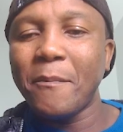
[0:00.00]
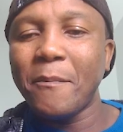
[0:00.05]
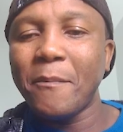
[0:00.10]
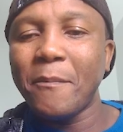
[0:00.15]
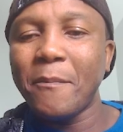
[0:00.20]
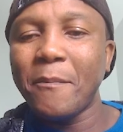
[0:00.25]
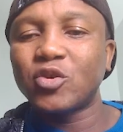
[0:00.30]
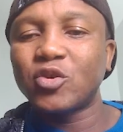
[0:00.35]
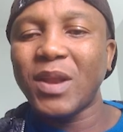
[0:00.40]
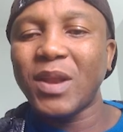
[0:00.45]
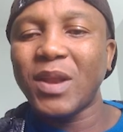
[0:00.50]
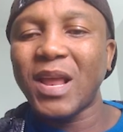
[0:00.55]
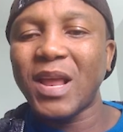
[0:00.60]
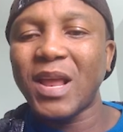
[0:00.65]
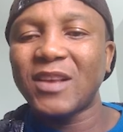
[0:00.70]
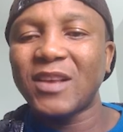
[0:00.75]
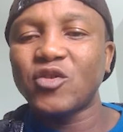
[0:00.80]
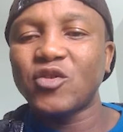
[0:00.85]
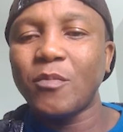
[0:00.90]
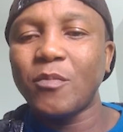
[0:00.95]
equal to plus or
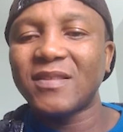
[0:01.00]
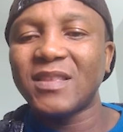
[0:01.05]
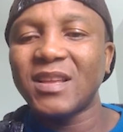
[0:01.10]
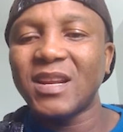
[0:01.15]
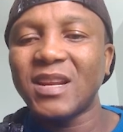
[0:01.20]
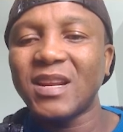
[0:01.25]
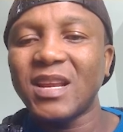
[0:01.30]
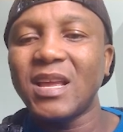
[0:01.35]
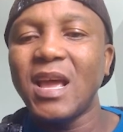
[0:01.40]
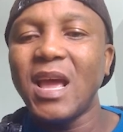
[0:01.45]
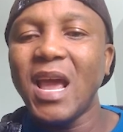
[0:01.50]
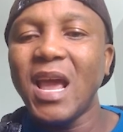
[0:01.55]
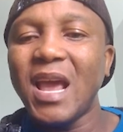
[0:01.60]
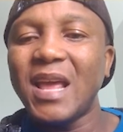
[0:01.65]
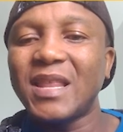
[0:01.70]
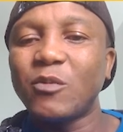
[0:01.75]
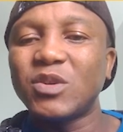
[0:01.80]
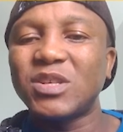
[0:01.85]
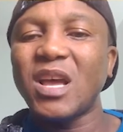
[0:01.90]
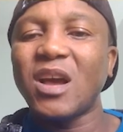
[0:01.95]
minus 3,
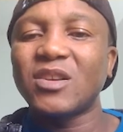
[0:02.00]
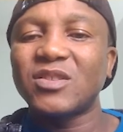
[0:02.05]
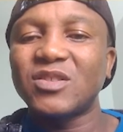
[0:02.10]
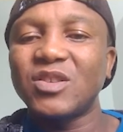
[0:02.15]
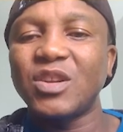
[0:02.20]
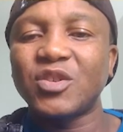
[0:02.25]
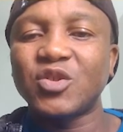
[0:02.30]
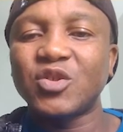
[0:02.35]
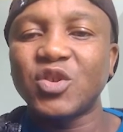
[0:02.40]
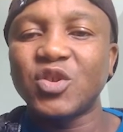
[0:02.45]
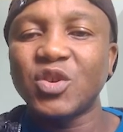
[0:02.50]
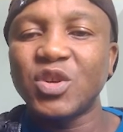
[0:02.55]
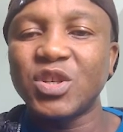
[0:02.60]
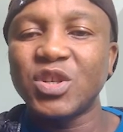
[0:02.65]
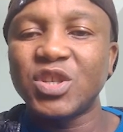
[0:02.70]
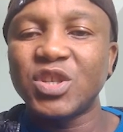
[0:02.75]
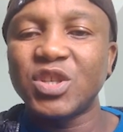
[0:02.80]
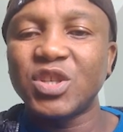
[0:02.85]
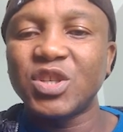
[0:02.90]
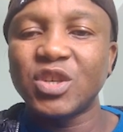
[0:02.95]
and then we say auxiliary
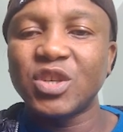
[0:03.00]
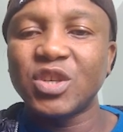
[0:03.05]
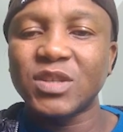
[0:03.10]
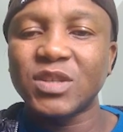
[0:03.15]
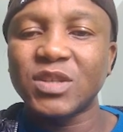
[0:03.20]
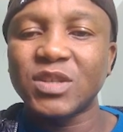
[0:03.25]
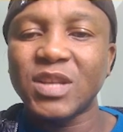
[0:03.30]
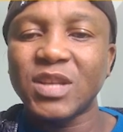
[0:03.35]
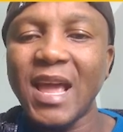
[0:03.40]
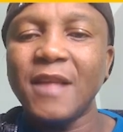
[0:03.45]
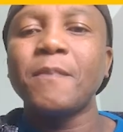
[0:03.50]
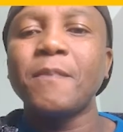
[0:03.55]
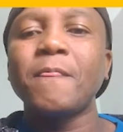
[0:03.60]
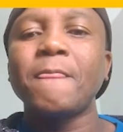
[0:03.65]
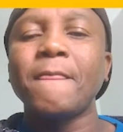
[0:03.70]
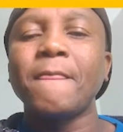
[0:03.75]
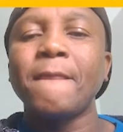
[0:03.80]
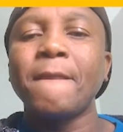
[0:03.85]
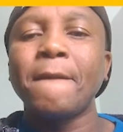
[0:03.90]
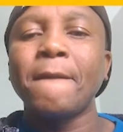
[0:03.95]
solution, it was like a,
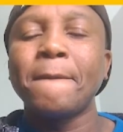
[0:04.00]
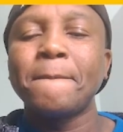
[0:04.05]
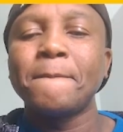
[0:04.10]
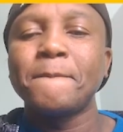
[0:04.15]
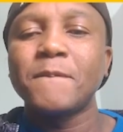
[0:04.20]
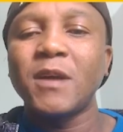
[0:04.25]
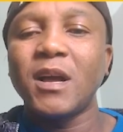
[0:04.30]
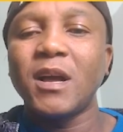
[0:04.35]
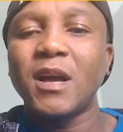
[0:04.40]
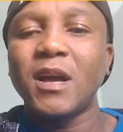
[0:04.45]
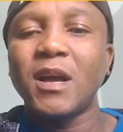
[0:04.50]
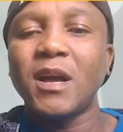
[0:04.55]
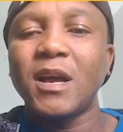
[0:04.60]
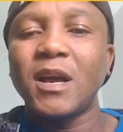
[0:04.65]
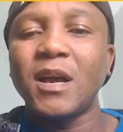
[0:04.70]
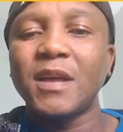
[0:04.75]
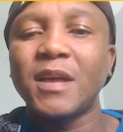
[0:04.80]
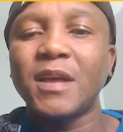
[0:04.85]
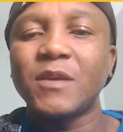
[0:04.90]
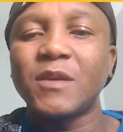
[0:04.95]
and then
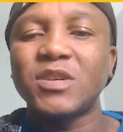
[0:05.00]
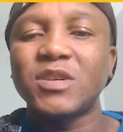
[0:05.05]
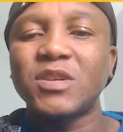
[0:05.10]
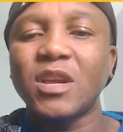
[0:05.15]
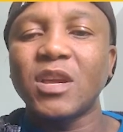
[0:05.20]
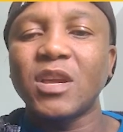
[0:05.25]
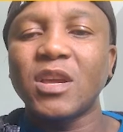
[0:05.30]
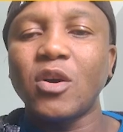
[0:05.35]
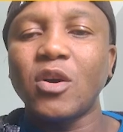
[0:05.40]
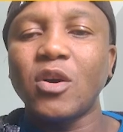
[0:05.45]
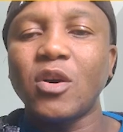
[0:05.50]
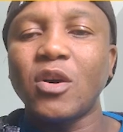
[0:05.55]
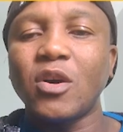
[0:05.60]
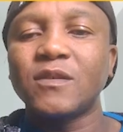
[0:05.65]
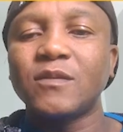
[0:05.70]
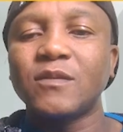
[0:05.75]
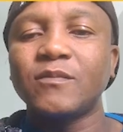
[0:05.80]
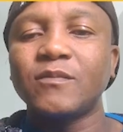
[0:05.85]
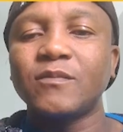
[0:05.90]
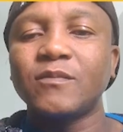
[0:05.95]
we say cos
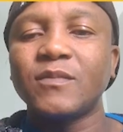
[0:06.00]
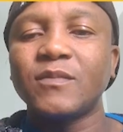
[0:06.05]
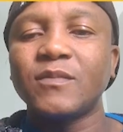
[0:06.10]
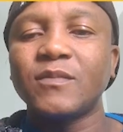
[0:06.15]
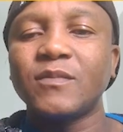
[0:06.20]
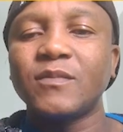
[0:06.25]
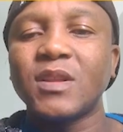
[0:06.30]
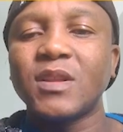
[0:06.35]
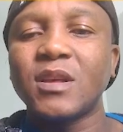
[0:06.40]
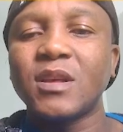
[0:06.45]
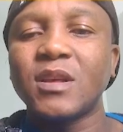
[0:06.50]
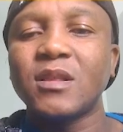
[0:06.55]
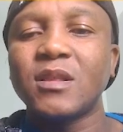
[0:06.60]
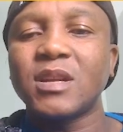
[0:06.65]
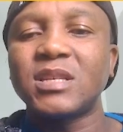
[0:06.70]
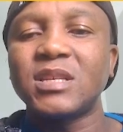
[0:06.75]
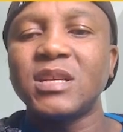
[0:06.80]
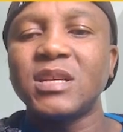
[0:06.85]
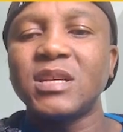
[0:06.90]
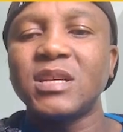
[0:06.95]

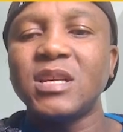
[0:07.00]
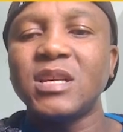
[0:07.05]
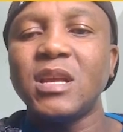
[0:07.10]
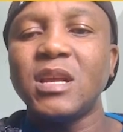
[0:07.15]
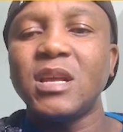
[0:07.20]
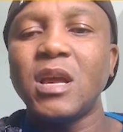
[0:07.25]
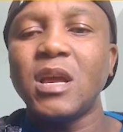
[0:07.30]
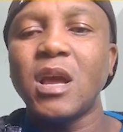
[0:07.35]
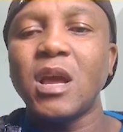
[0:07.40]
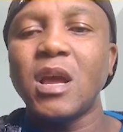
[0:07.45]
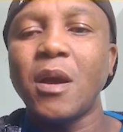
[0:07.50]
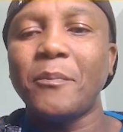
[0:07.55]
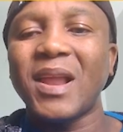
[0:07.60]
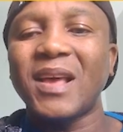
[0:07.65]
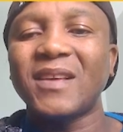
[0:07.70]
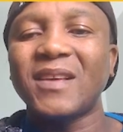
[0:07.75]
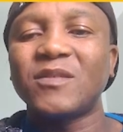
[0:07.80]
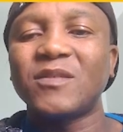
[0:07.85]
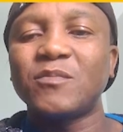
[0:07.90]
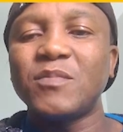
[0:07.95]
3t plus
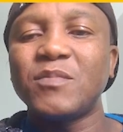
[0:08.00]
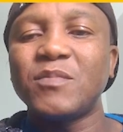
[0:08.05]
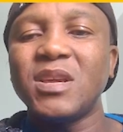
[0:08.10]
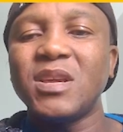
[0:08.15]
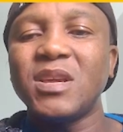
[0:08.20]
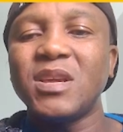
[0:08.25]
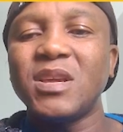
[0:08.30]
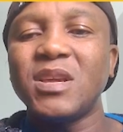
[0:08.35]
b